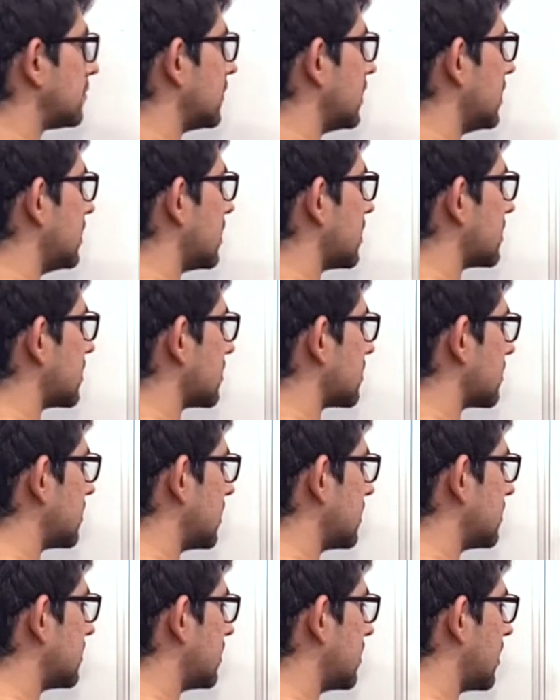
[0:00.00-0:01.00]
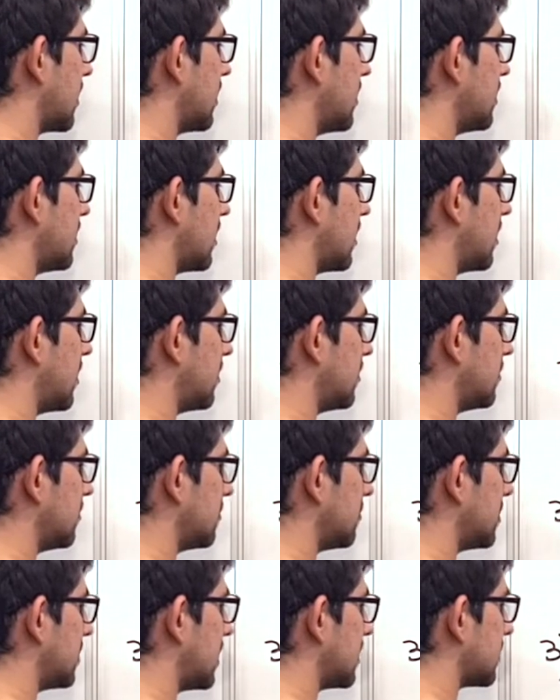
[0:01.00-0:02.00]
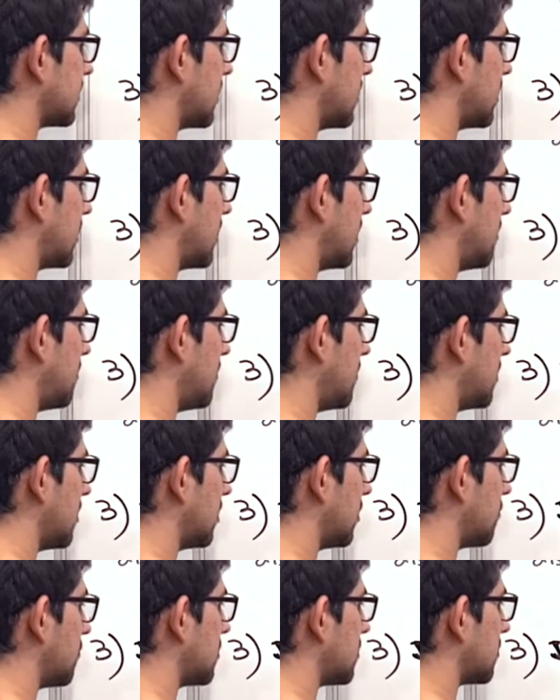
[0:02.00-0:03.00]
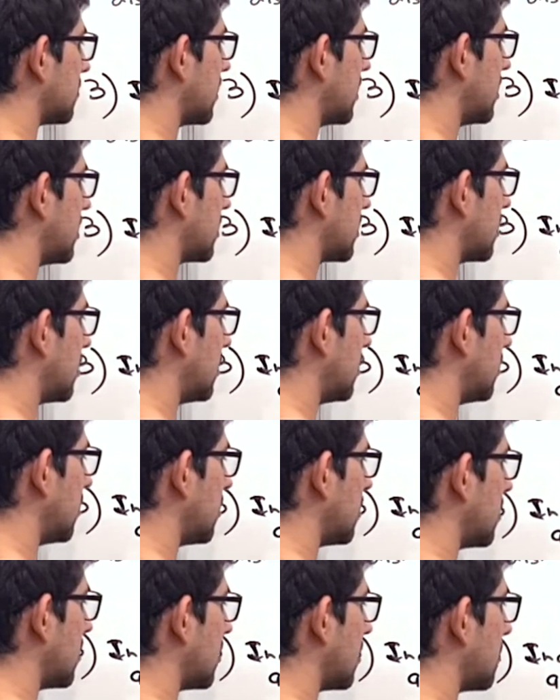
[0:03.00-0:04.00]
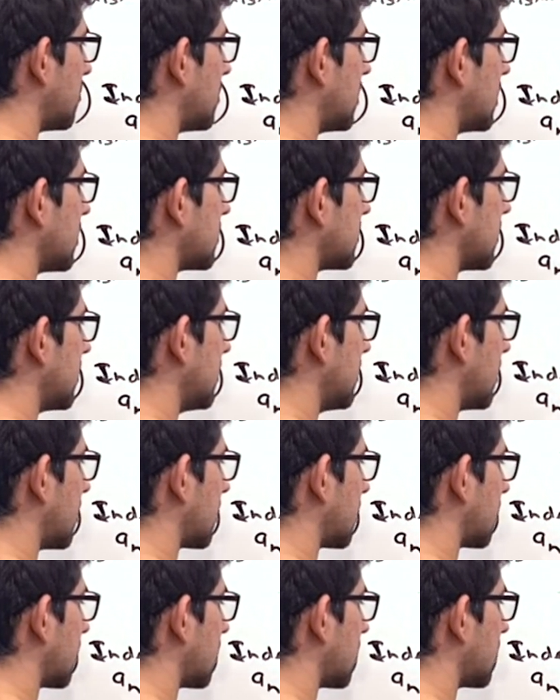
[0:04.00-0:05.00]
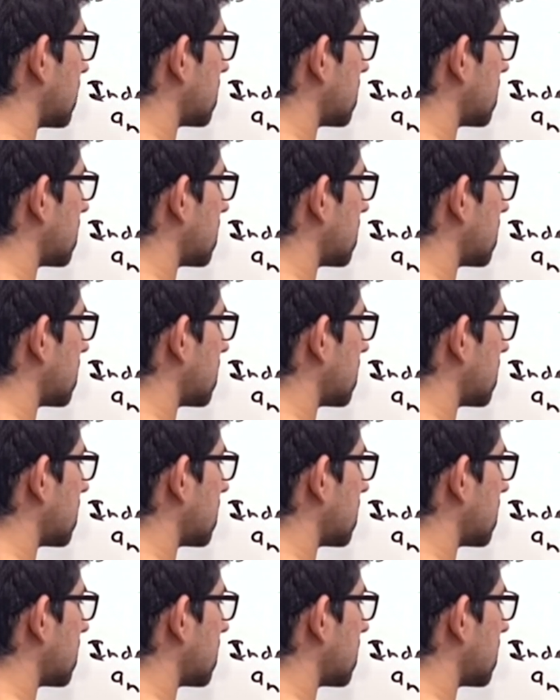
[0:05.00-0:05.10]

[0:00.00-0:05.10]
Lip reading: Indexes. Let's say AN plus AM equals to AK plus AL.